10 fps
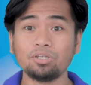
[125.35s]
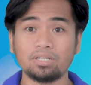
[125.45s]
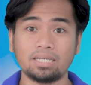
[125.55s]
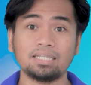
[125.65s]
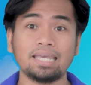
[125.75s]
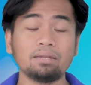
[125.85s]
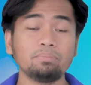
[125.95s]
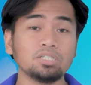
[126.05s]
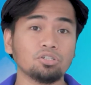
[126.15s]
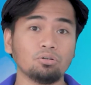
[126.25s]
unit can
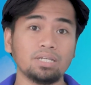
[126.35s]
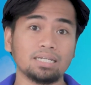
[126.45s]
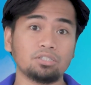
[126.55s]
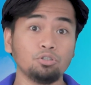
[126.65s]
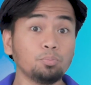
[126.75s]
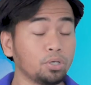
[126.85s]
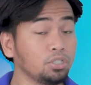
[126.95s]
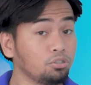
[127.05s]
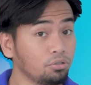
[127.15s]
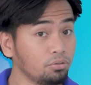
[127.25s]
be sold at
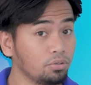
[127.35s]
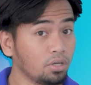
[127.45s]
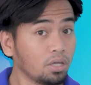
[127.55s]
2.2 to